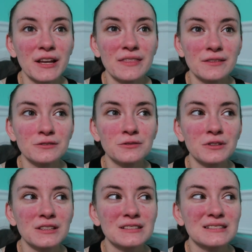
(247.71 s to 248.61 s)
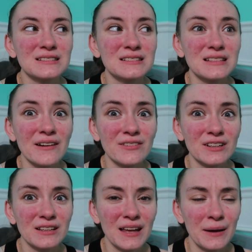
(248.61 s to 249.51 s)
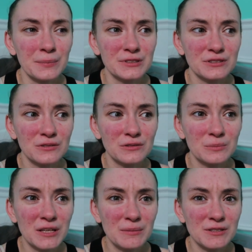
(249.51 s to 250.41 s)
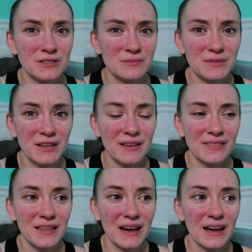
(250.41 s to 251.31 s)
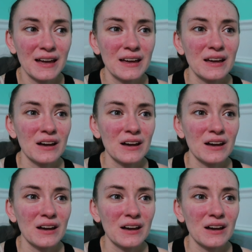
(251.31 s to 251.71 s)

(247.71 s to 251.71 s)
But I think there's only seven episodes maybe or something like that